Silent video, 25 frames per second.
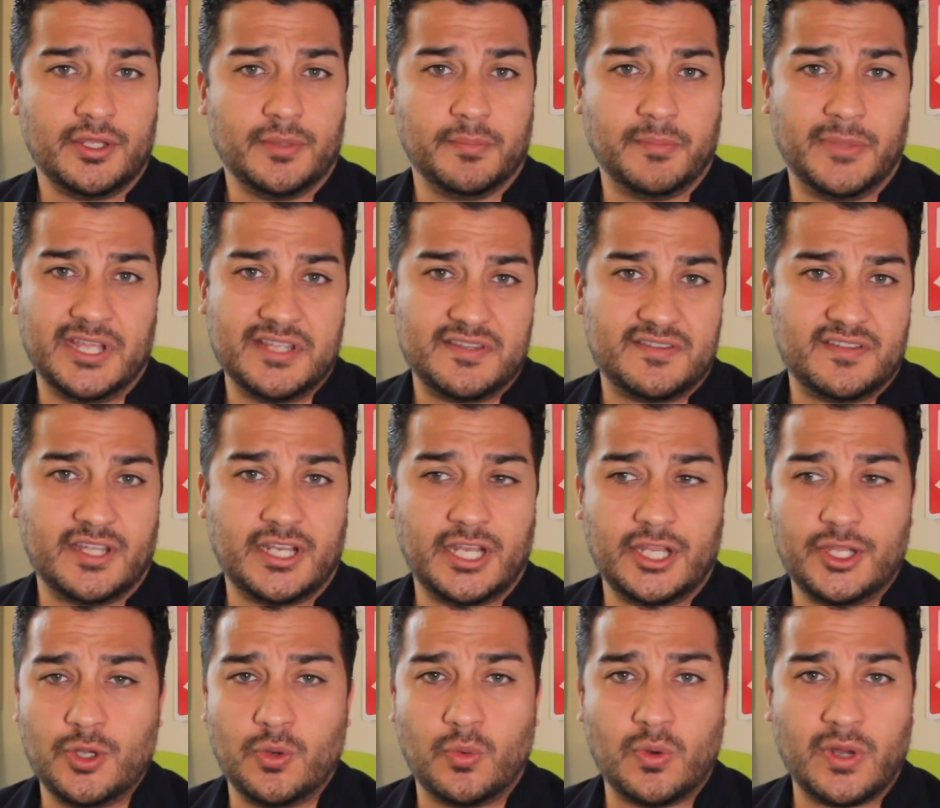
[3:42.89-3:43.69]

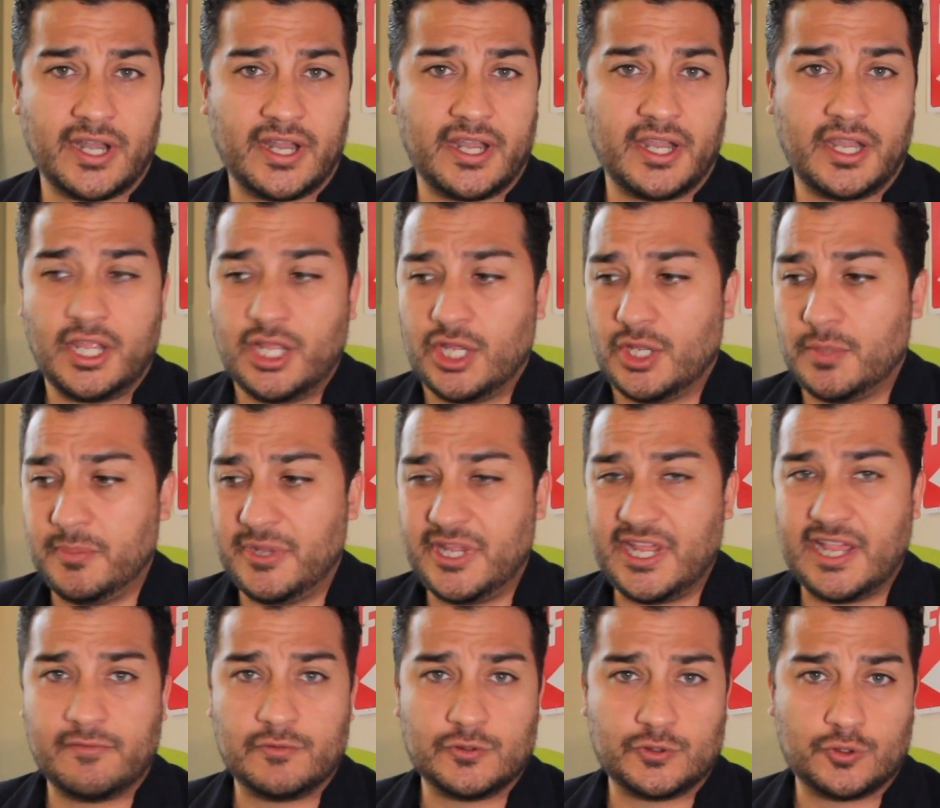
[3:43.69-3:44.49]
Basically, you want to
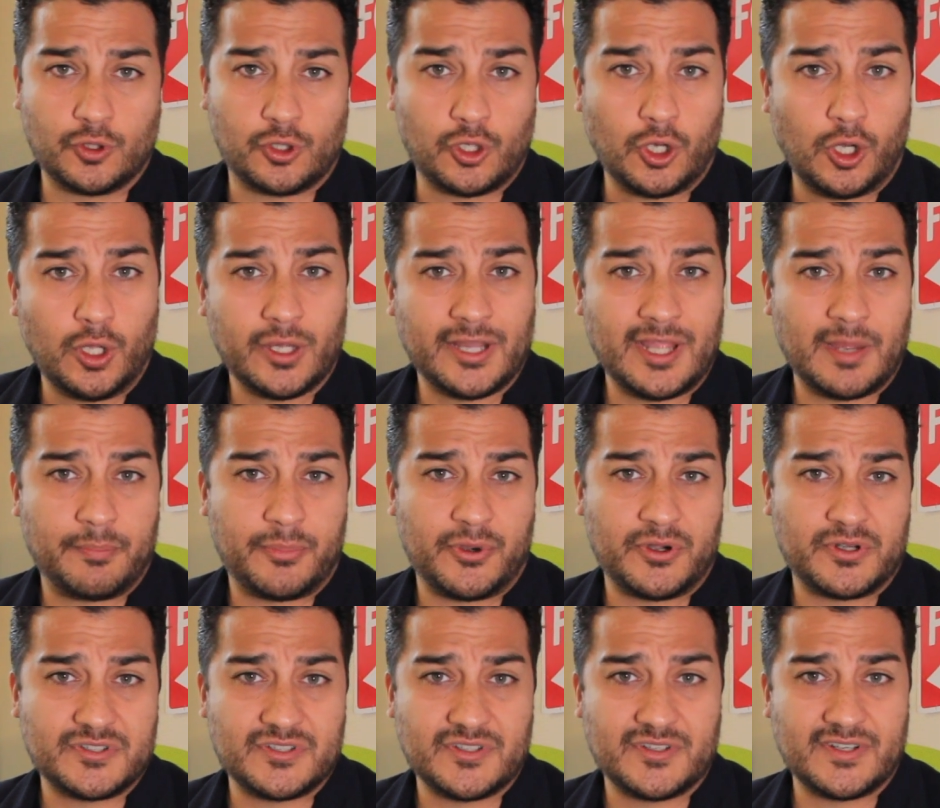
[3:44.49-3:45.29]
be able to call that
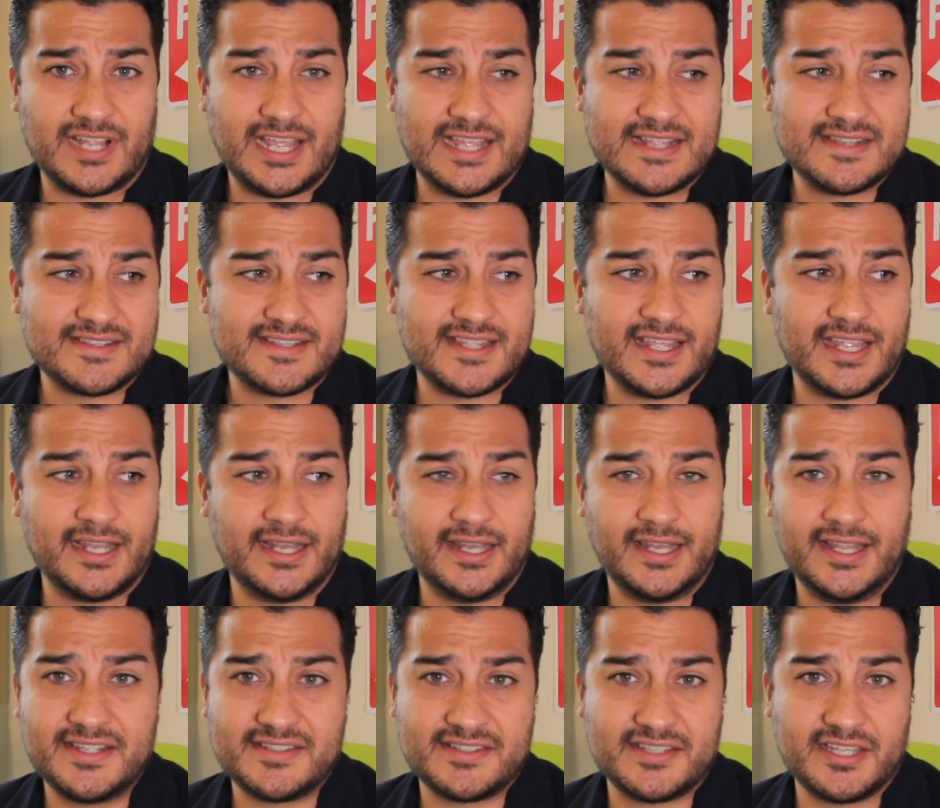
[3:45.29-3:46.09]
person and say,
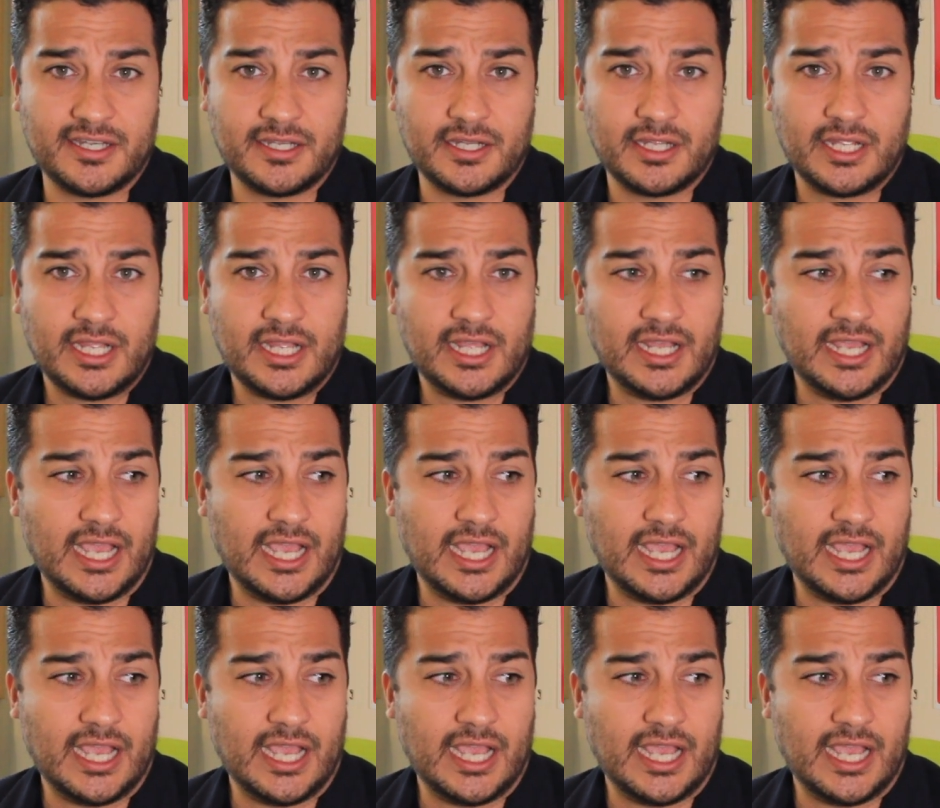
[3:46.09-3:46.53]
listen,